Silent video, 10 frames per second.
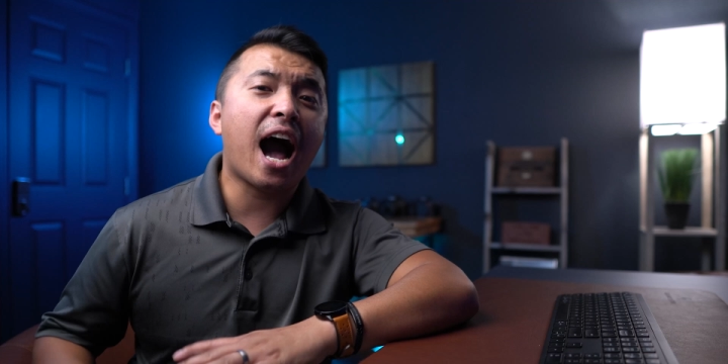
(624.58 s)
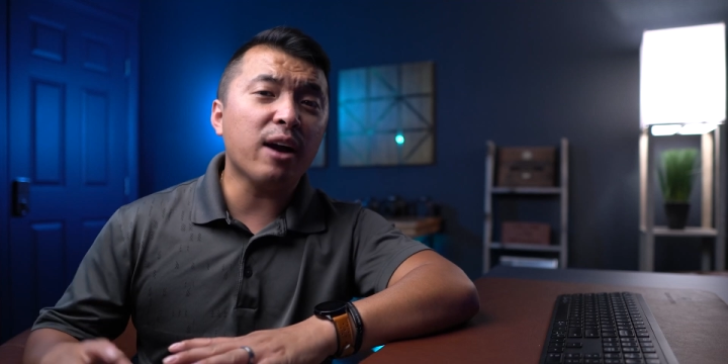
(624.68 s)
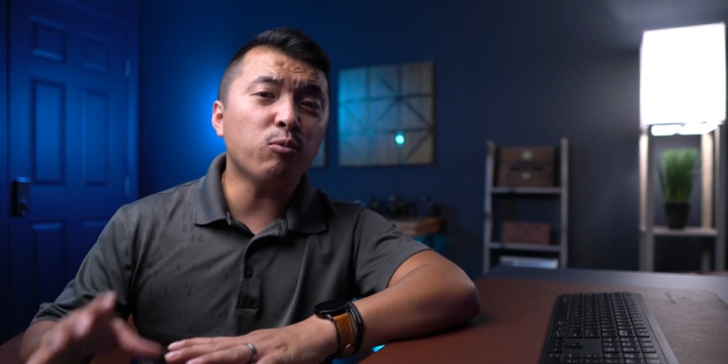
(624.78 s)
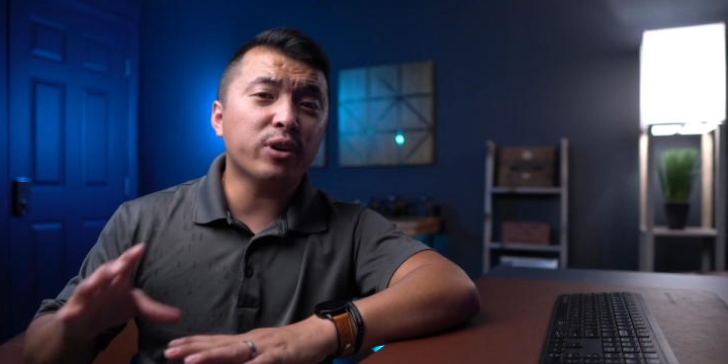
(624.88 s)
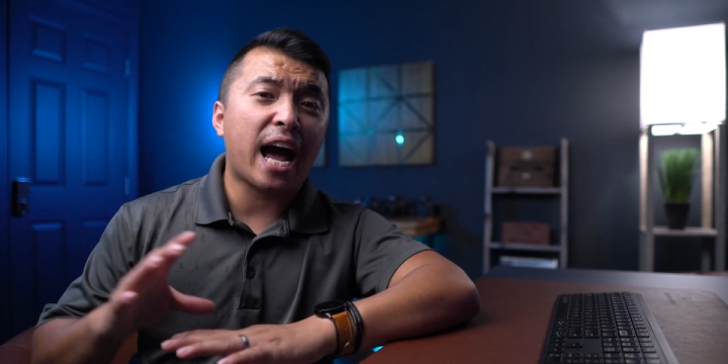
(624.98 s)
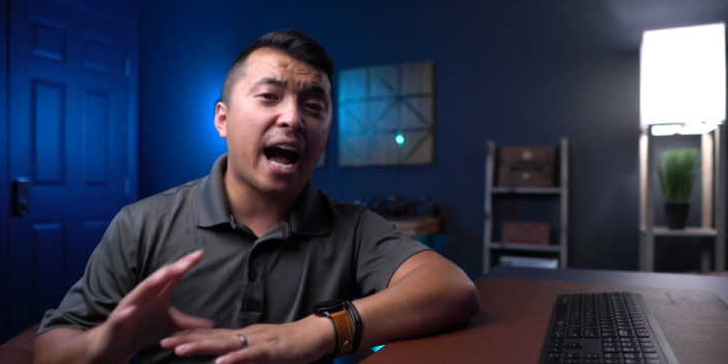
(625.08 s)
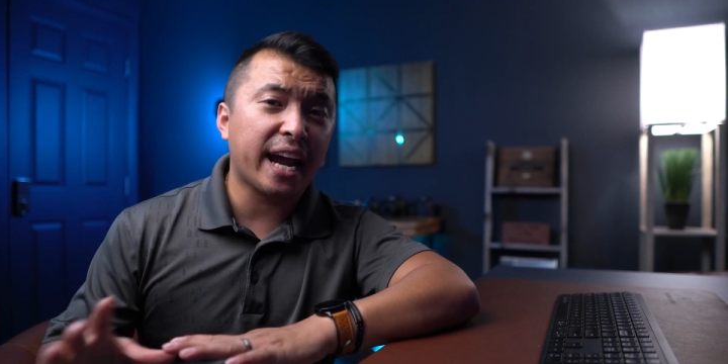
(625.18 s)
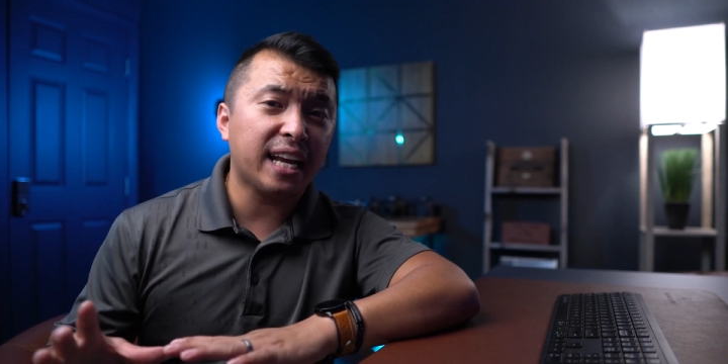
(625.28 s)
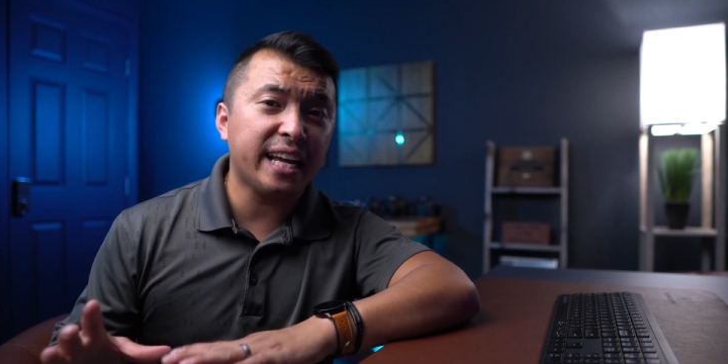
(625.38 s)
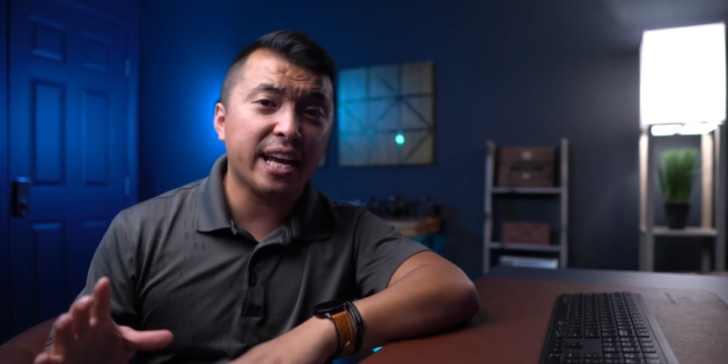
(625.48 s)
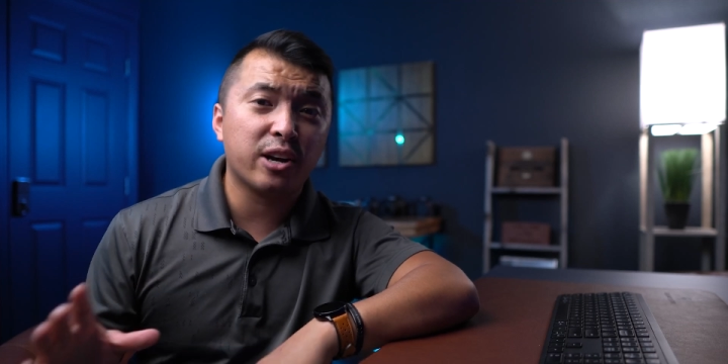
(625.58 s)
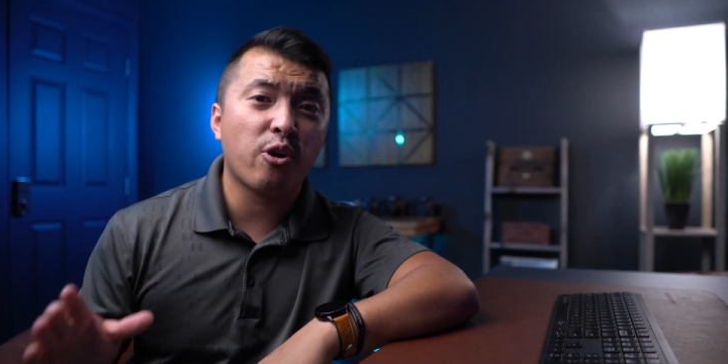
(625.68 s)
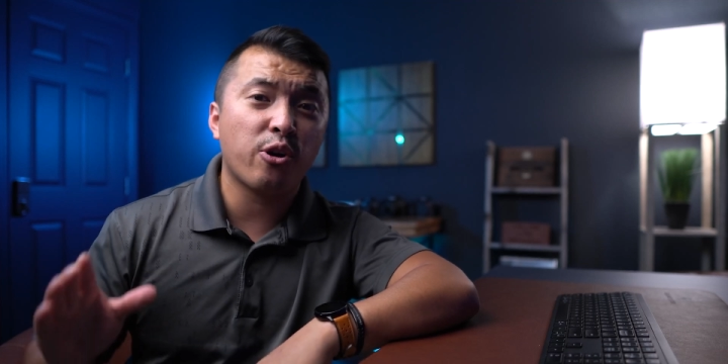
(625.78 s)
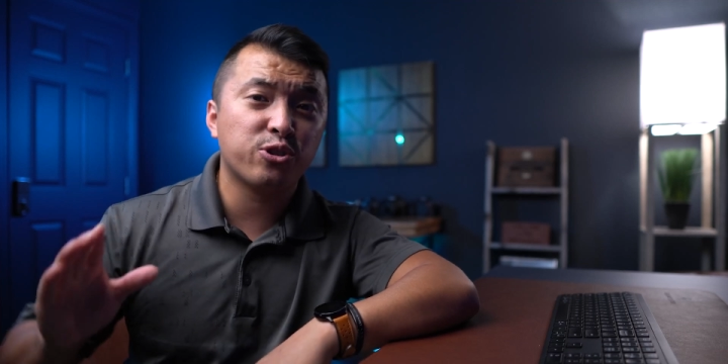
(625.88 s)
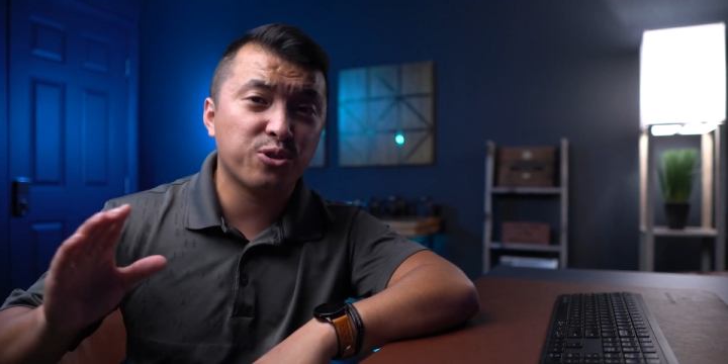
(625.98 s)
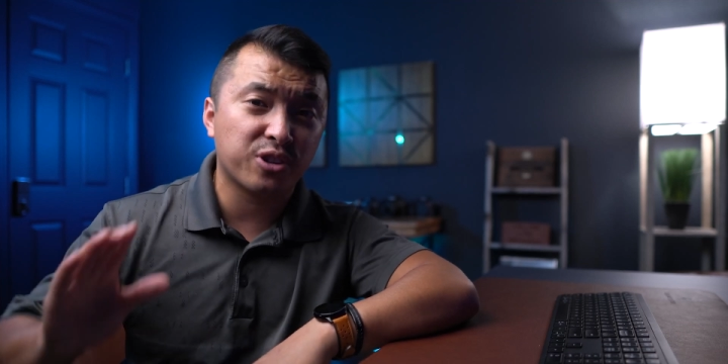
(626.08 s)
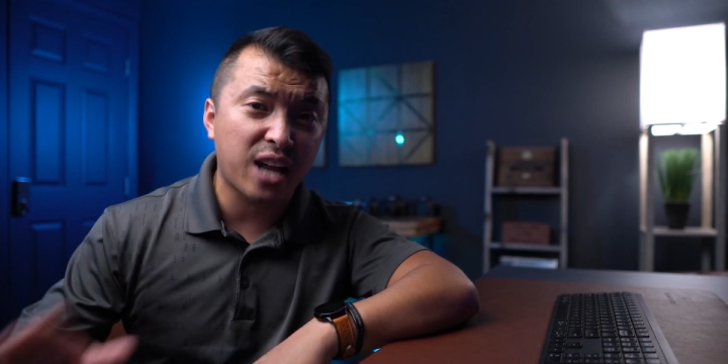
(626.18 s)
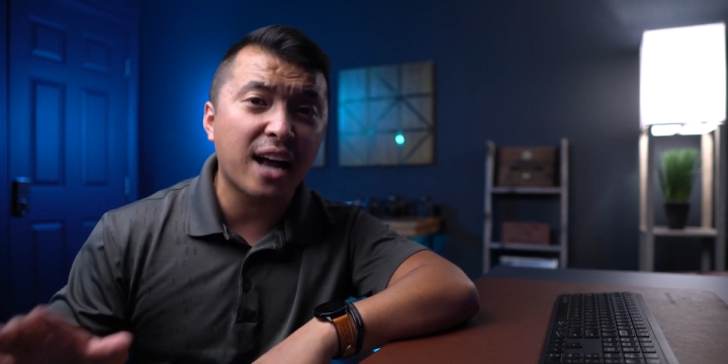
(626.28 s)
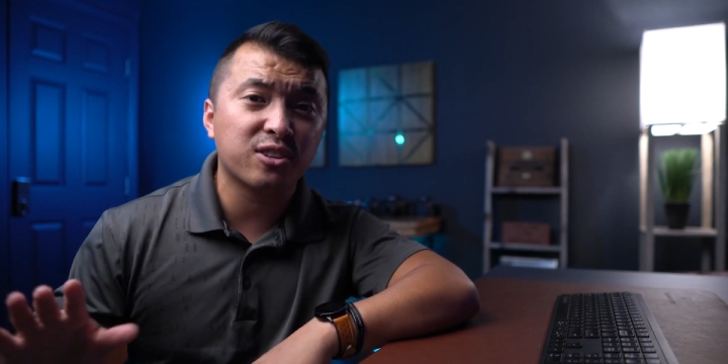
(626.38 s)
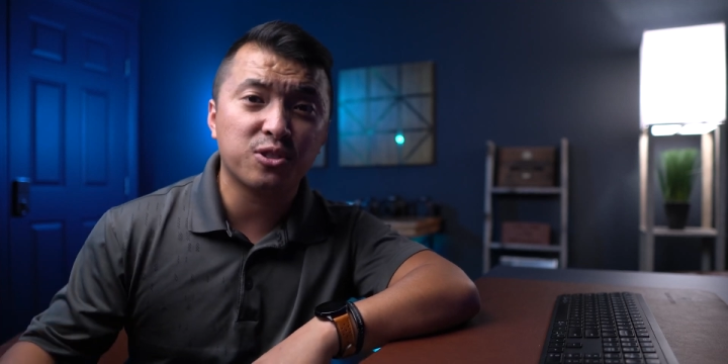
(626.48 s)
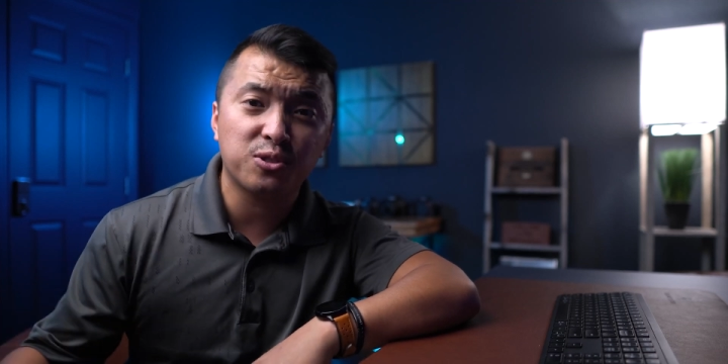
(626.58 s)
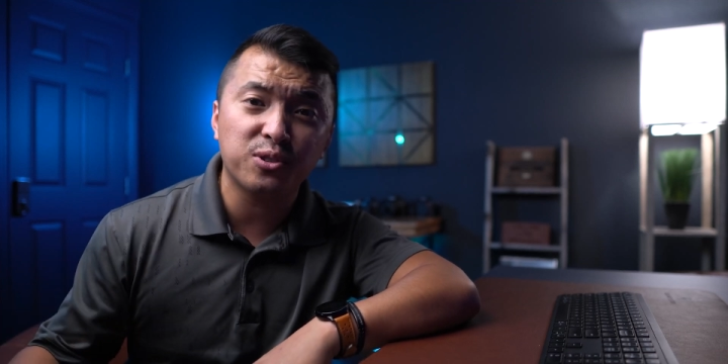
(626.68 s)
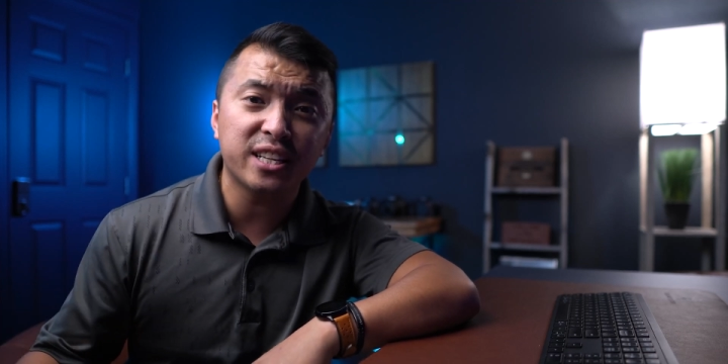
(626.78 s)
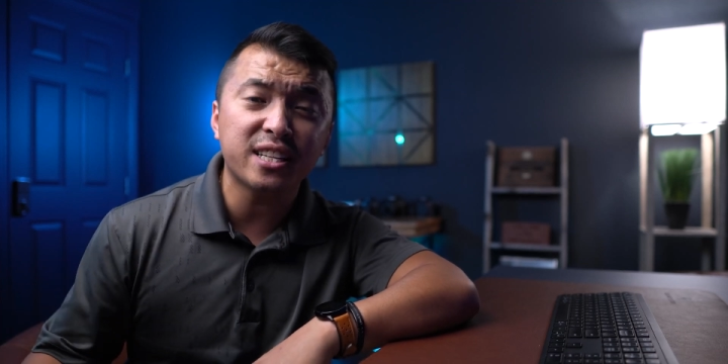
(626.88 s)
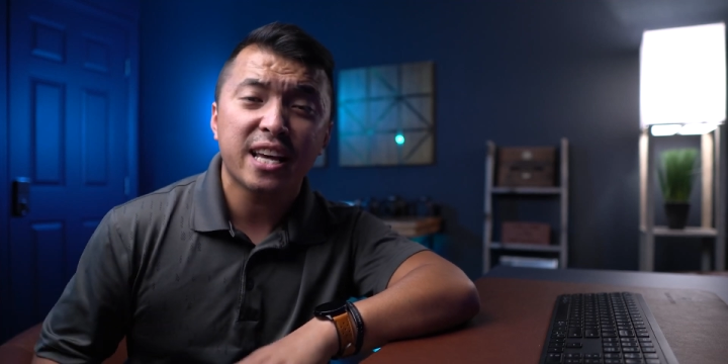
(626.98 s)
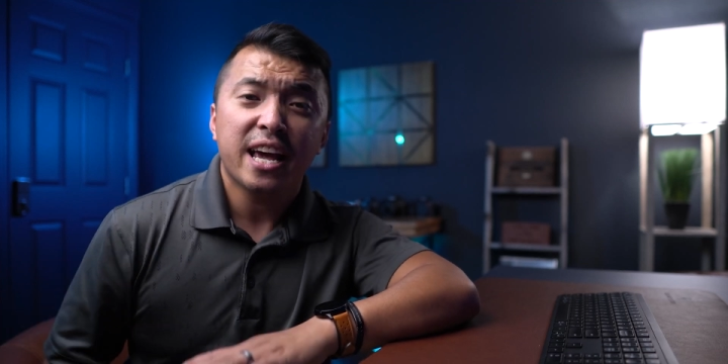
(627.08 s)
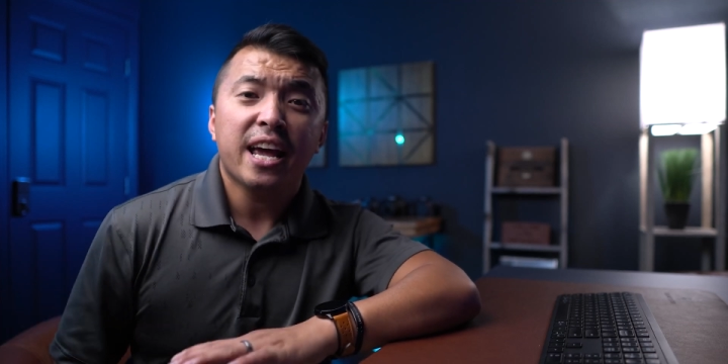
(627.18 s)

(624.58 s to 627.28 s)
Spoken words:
I would highly encourage you not to do this.